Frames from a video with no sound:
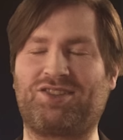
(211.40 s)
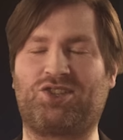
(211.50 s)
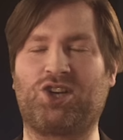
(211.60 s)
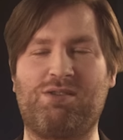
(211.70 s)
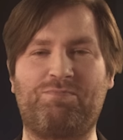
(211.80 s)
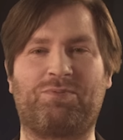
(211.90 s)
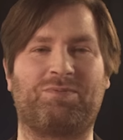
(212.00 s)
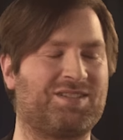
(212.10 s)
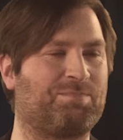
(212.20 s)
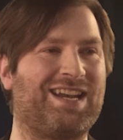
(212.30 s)
This job
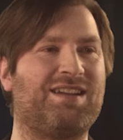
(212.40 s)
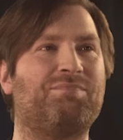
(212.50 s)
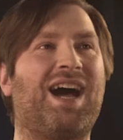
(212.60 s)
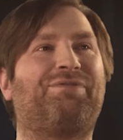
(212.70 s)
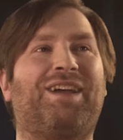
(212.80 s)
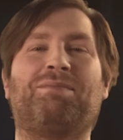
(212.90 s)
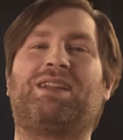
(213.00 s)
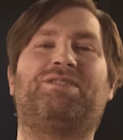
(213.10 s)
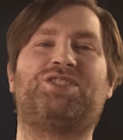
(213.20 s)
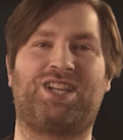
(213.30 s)
has been in my
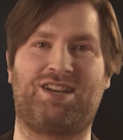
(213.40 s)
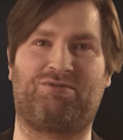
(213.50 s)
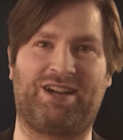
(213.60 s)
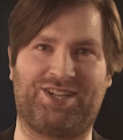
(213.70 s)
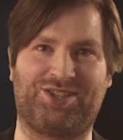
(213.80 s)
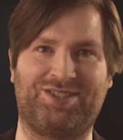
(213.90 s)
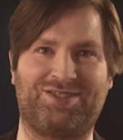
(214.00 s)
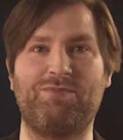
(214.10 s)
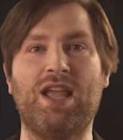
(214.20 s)
family for generations.